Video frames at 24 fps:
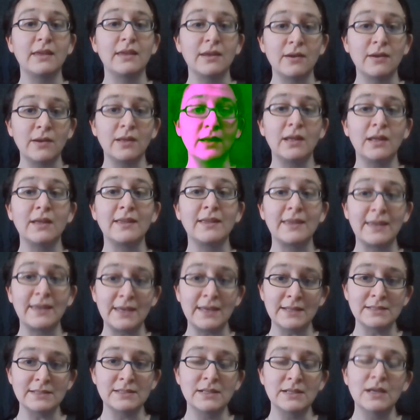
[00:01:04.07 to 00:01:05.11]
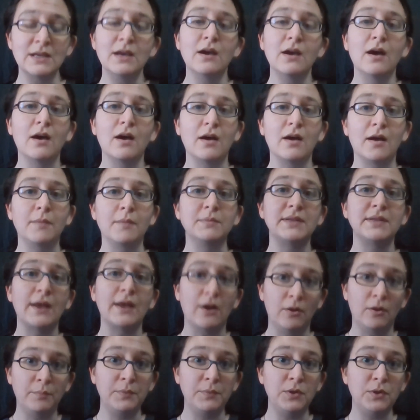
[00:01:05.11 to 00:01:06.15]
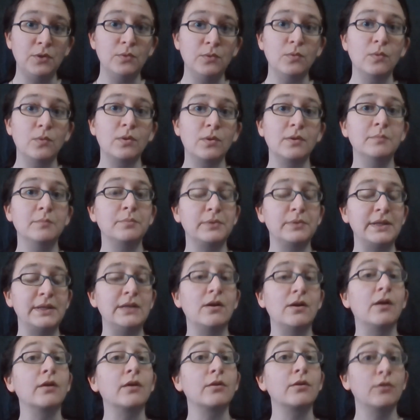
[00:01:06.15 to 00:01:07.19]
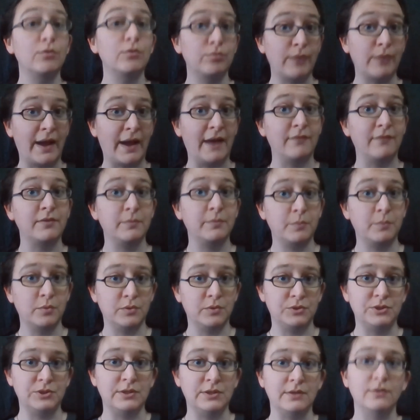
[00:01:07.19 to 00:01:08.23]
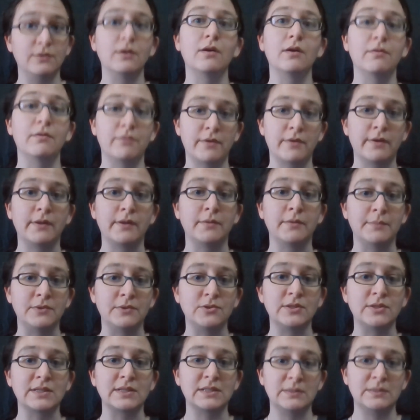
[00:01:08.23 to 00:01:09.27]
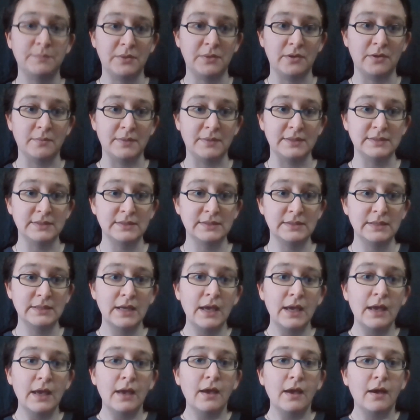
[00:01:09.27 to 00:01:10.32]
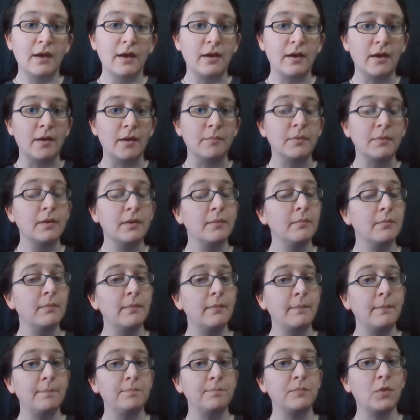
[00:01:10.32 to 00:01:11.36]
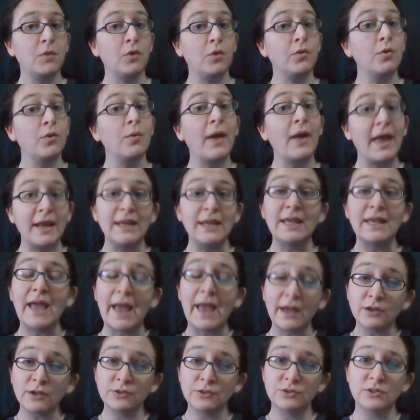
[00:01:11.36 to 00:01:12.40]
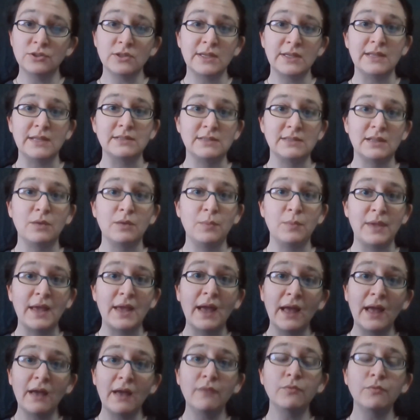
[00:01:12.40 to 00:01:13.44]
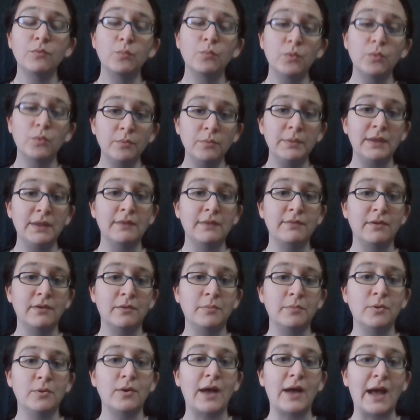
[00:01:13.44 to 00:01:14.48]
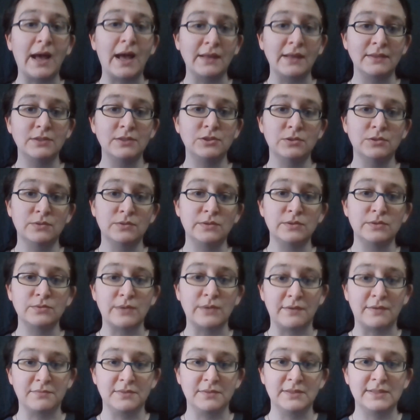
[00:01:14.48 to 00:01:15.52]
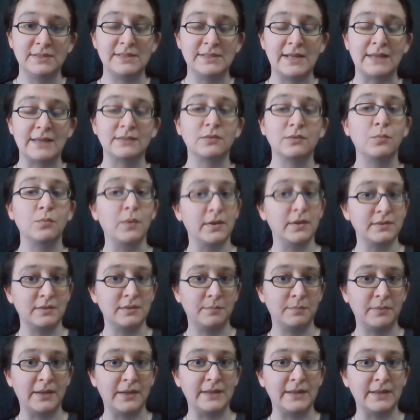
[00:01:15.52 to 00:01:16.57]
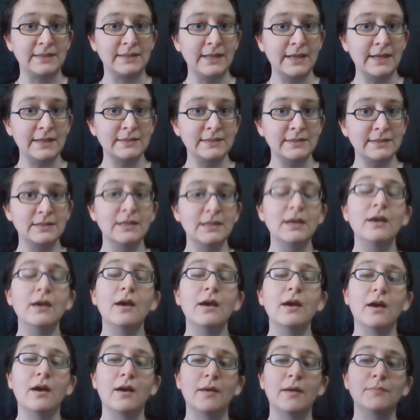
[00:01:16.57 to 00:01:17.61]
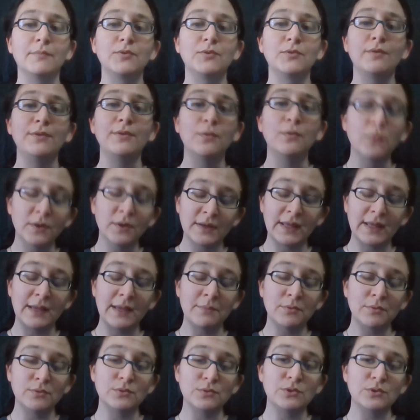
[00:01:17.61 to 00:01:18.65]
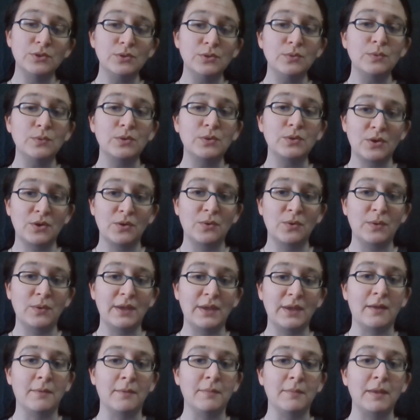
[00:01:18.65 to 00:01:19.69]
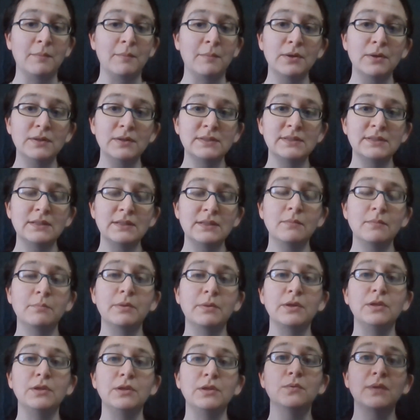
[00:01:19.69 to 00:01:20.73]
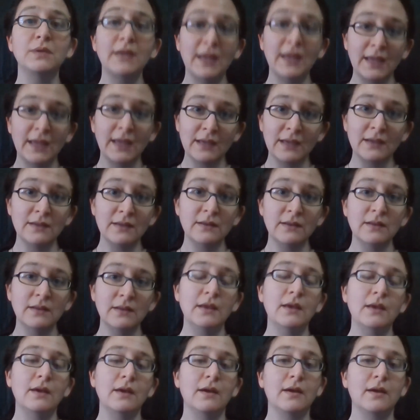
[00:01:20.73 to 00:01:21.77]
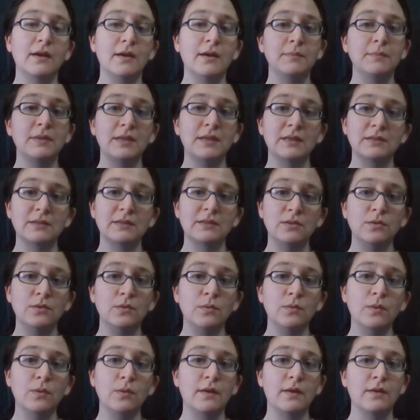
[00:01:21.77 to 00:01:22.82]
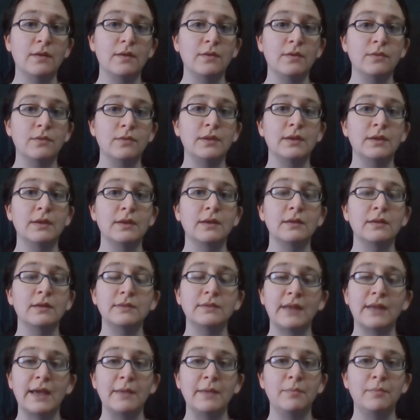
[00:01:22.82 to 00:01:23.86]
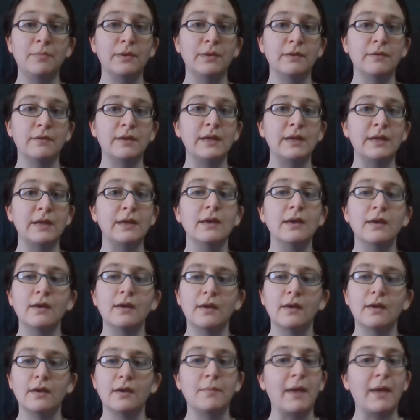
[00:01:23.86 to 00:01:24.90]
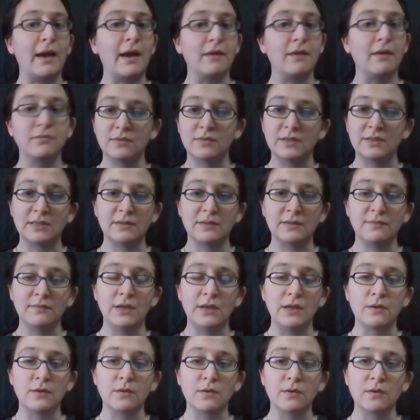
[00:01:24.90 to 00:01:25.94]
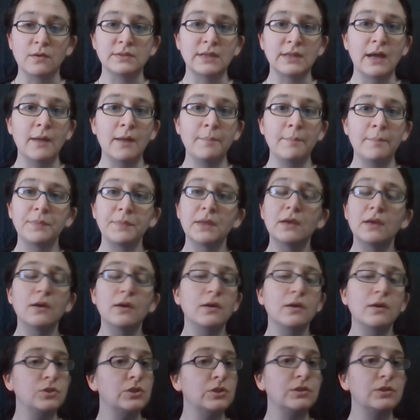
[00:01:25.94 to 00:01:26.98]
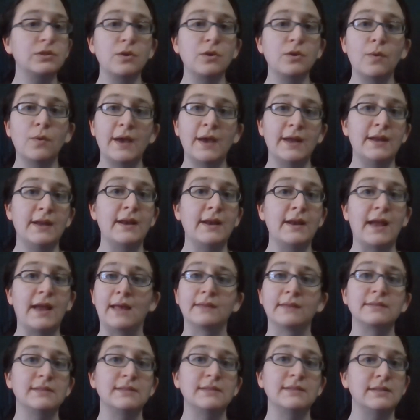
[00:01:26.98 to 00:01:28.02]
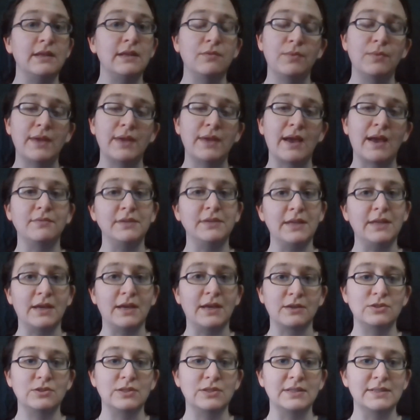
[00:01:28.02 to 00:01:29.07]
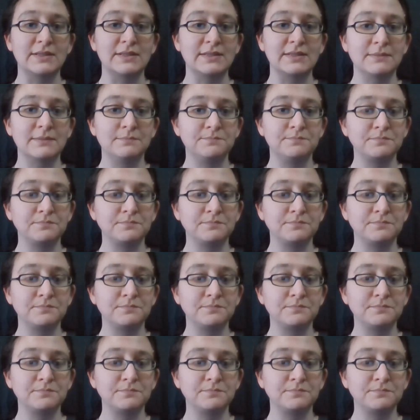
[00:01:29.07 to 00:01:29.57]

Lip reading: kit to help you complete our craft portion of our elementary experiments. Although any extra kits that we have will be available at the Children's Reference Desk while supplies last. So if you weren't able to go in person, but you can get to the library after this video goes up, just go ahead and ask to see if we have any extras.